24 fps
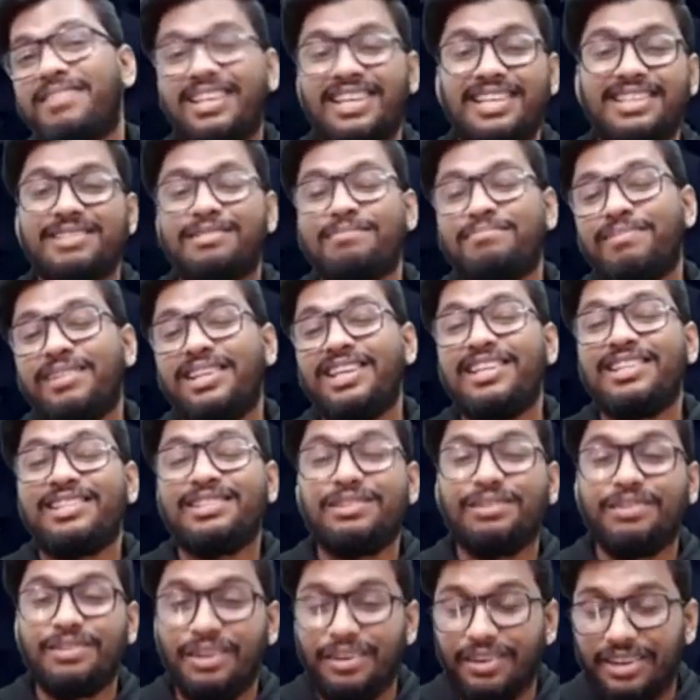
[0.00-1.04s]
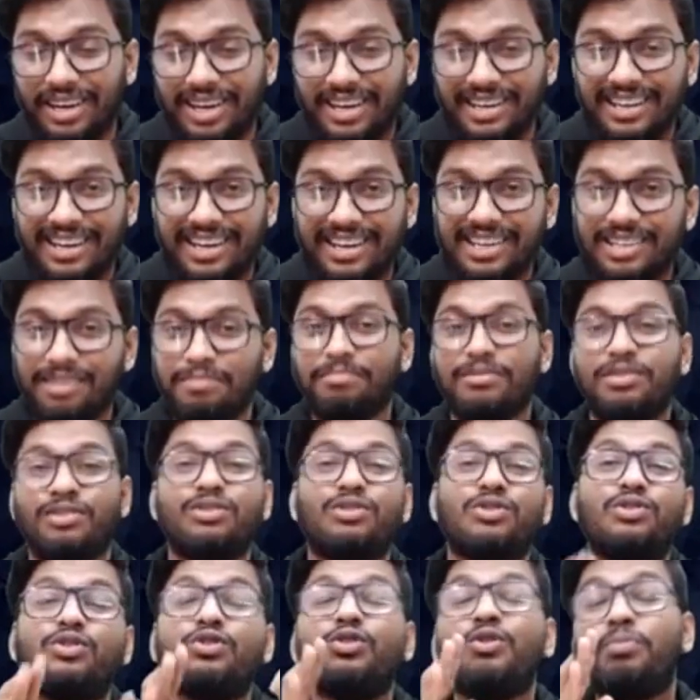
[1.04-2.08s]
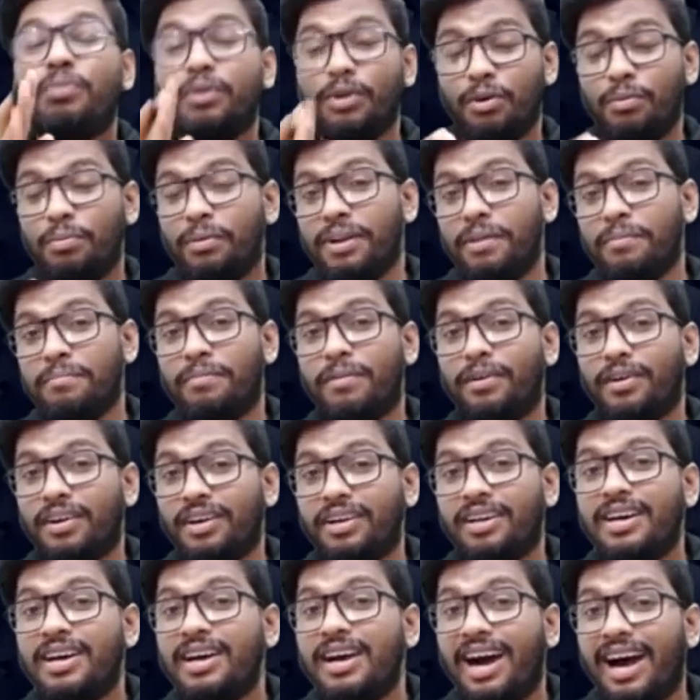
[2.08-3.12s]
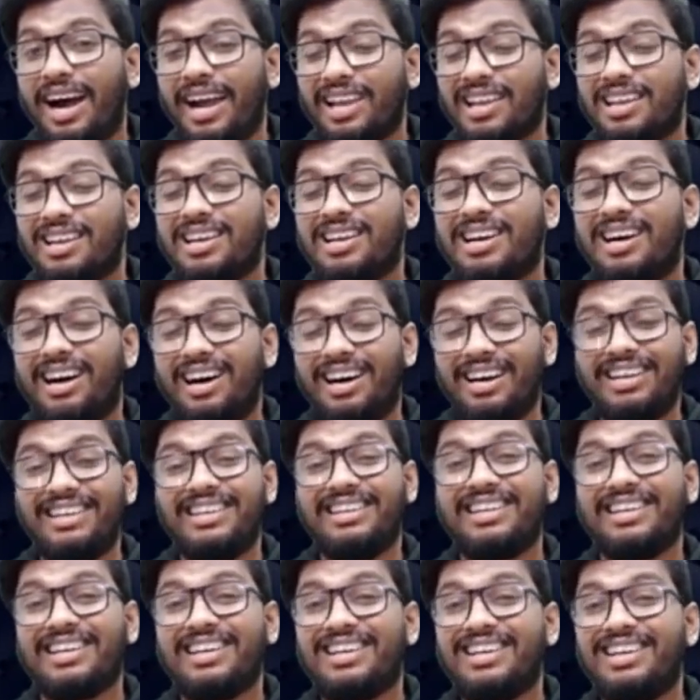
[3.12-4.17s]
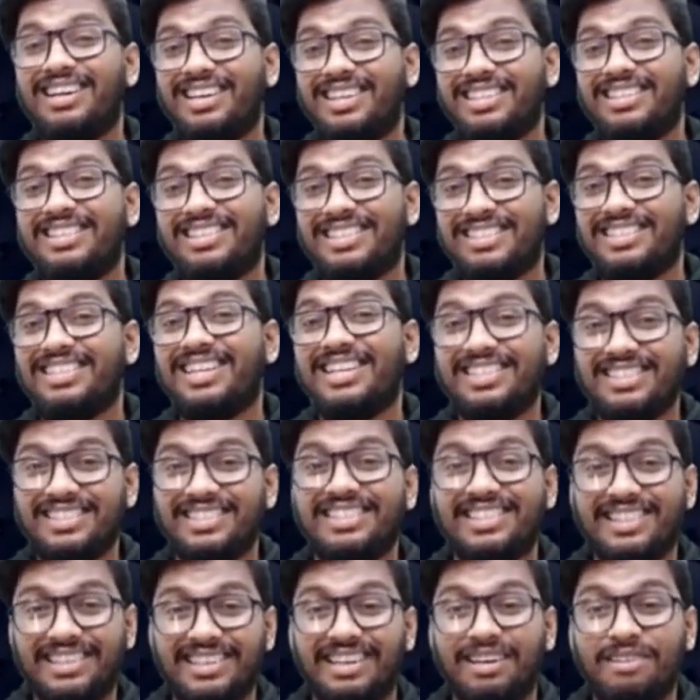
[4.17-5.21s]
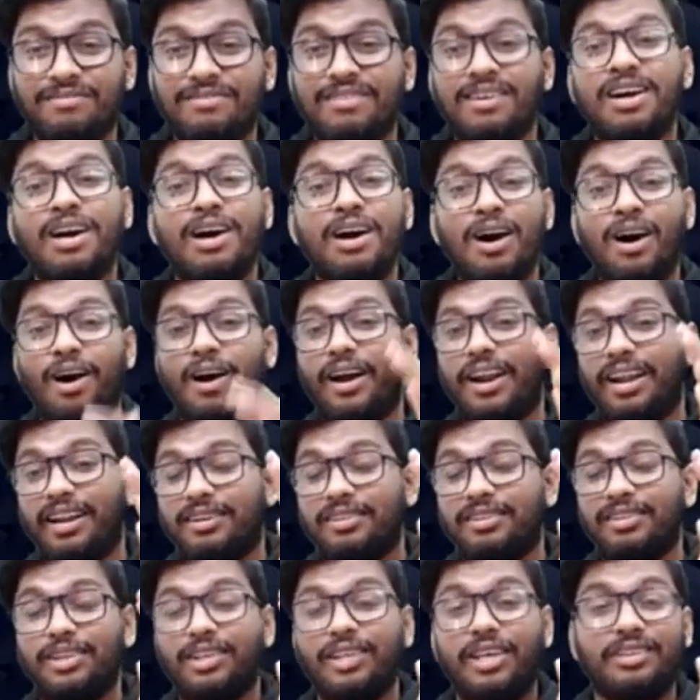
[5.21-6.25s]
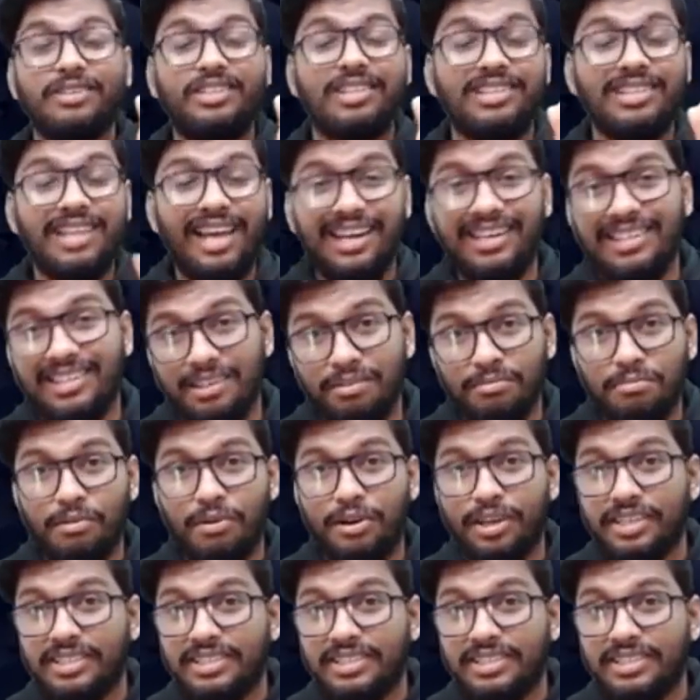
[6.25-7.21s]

please, please do your re-diagrams. It's super duper important. I can't, can't stress it enough. All right, twenty nineteen board